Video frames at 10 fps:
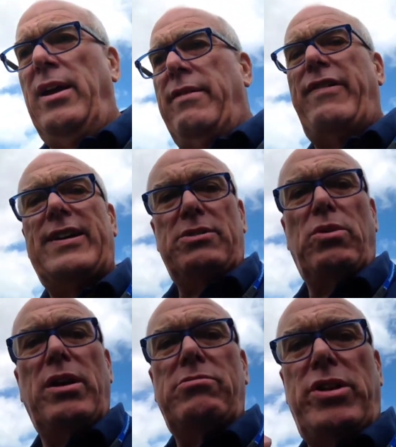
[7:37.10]
In fact,
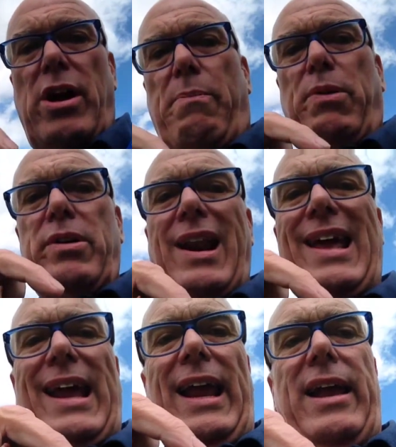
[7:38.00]
what I'll do, I'll put a
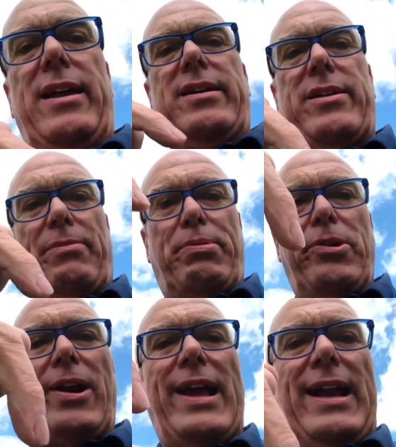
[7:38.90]
link. I'll
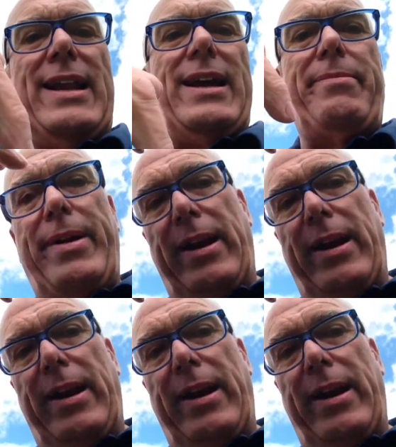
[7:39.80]
put a link down